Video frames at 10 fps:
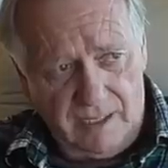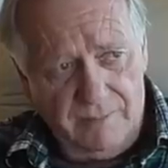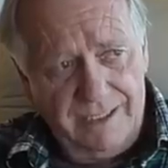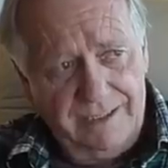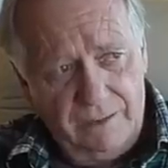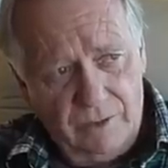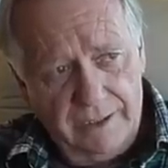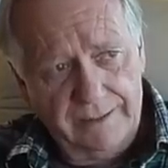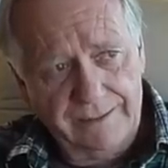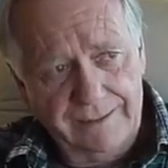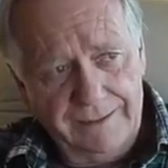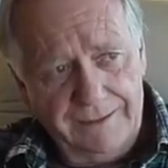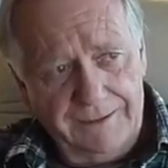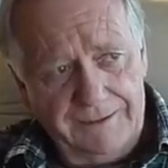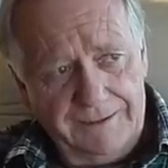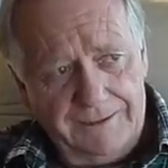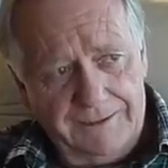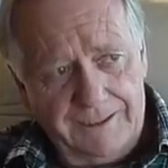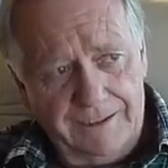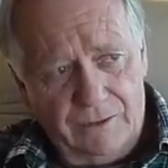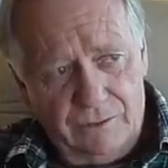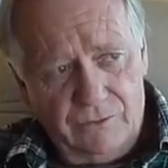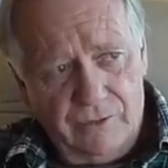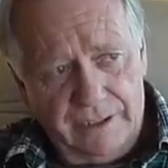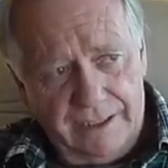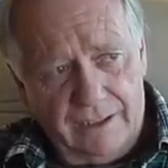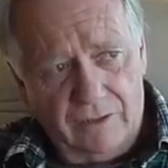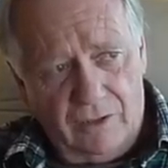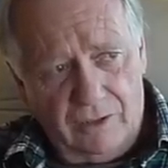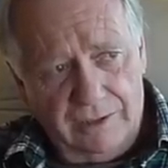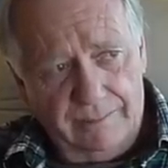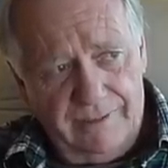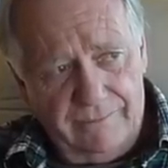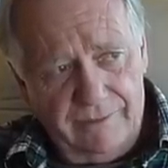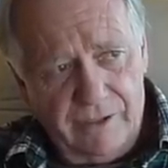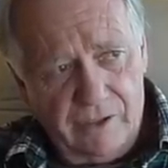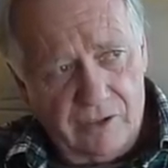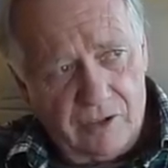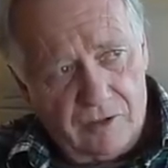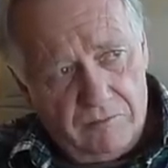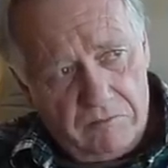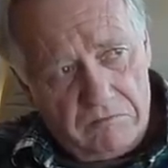But anyway, uh, I don't drink alcoholic beverages.